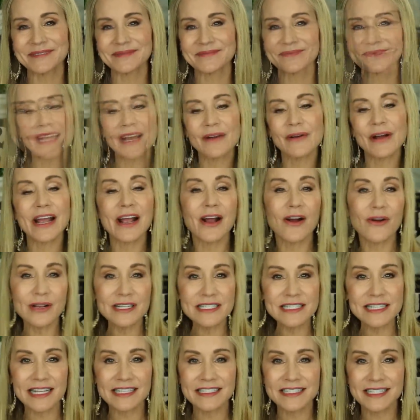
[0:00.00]
Now, I
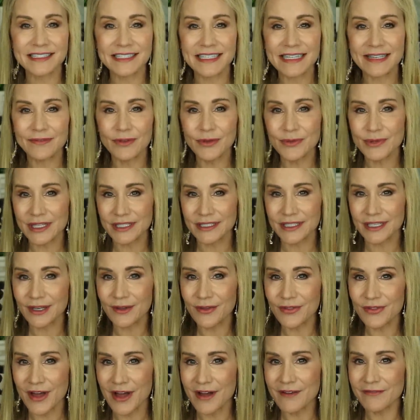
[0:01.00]
always like to leave you with a little
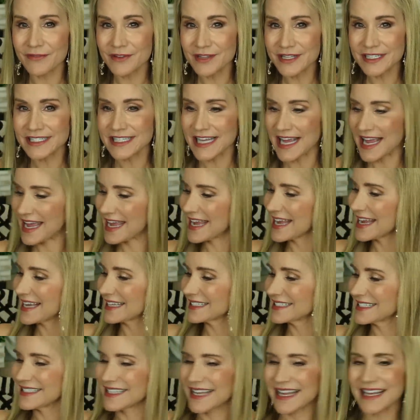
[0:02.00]
thought for the day, and
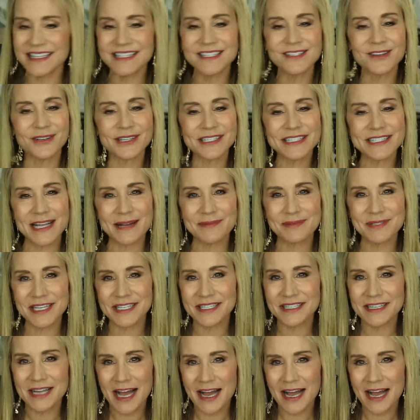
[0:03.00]
today is no exception.